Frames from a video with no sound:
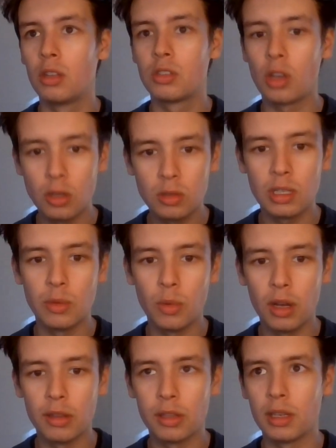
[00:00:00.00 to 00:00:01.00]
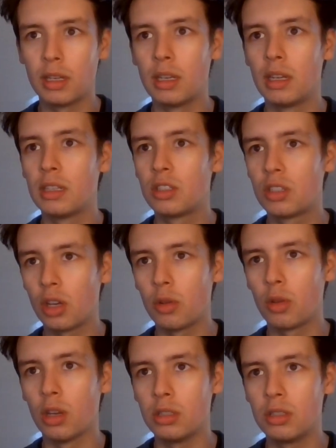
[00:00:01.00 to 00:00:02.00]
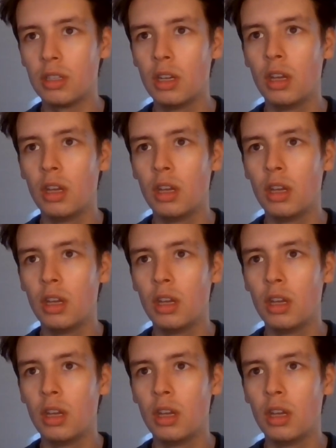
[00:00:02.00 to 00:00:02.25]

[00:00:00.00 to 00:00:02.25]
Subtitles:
Totally worthy, so good.